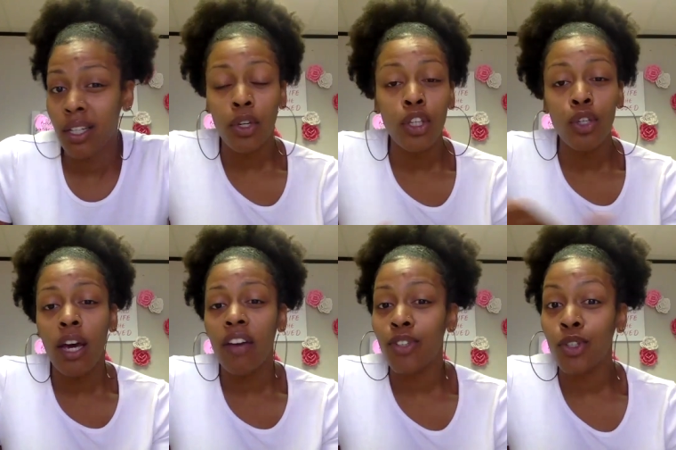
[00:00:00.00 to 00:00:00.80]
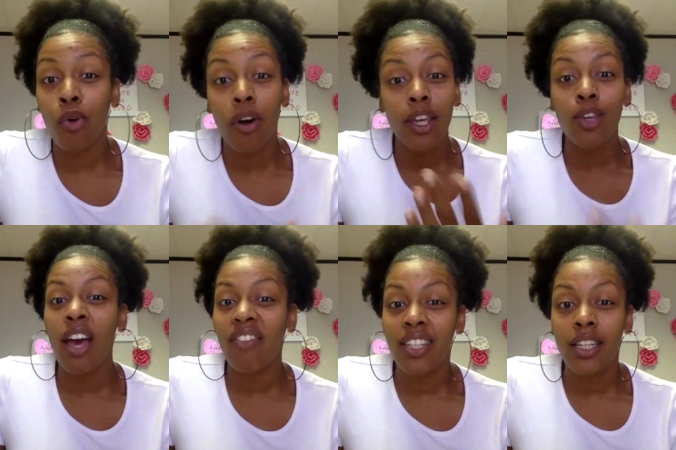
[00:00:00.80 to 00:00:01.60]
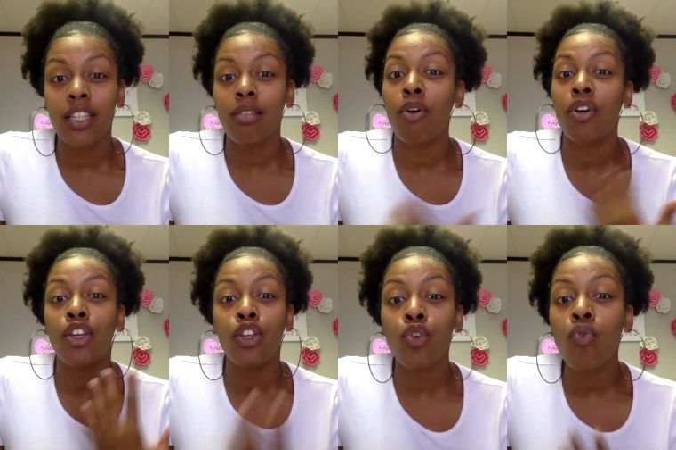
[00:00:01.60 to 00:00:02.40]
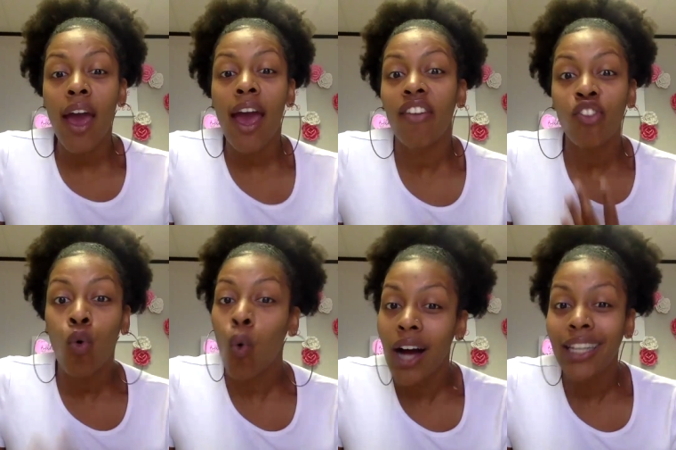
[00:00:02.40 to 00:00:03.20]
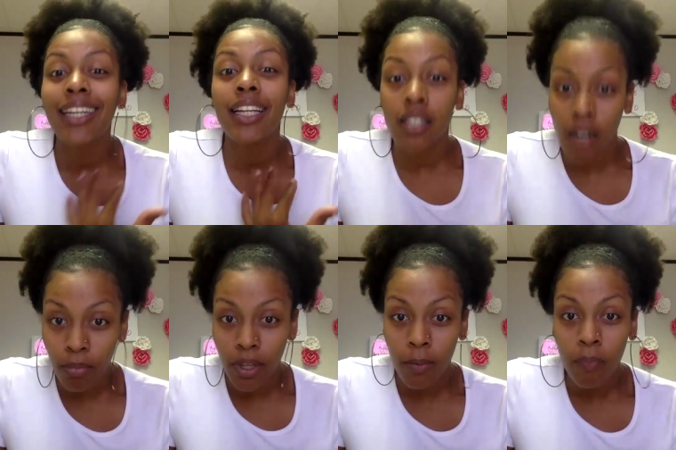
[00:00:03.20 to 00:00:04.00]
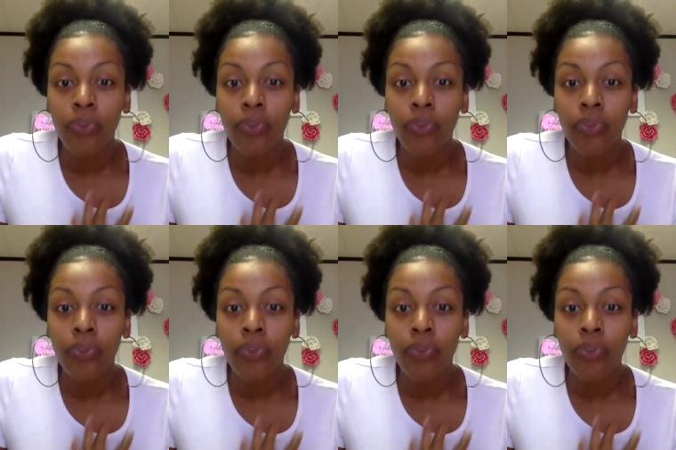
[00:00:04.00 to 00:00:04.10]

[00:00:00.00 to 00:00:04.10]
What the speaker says: You have a story, you have a testimony, you have quality something